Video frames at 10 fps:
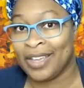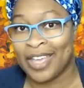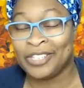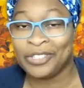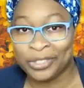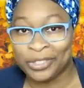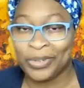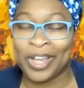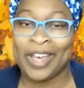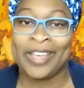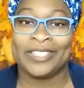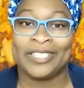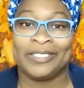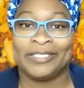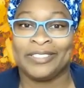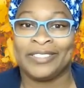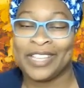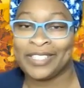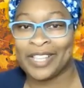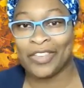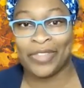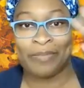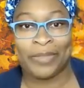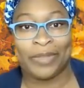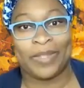as usual, guys, stay safe and be